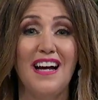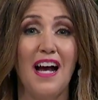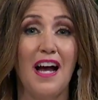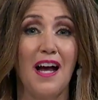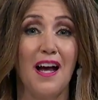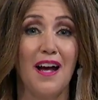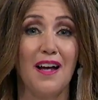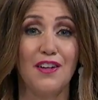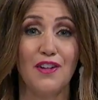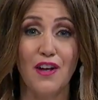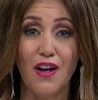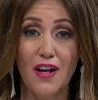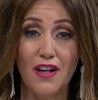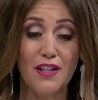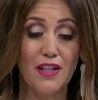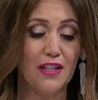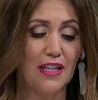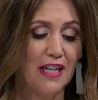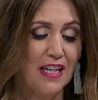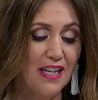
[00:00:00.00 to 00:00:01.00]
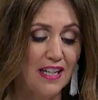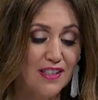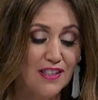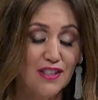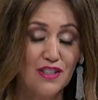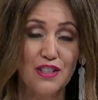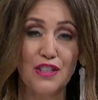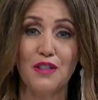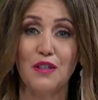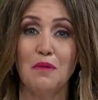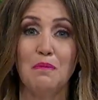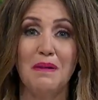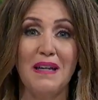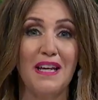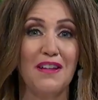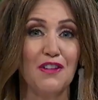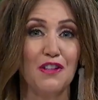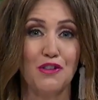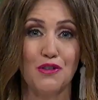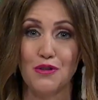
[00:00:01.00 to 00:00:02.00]
um, he is still
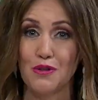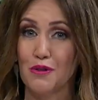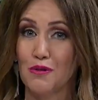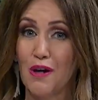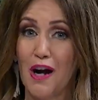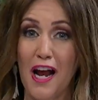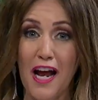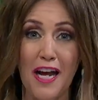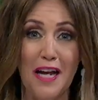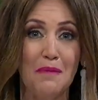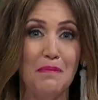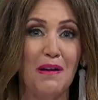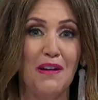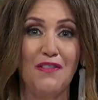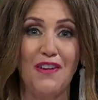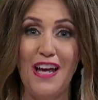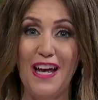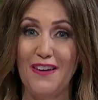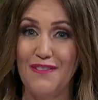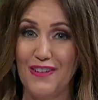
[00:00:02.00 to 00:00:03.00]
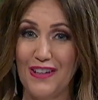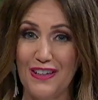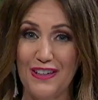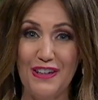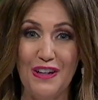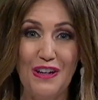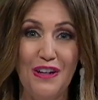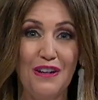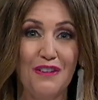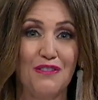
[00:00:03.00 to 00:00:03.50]
being the scribe of heaven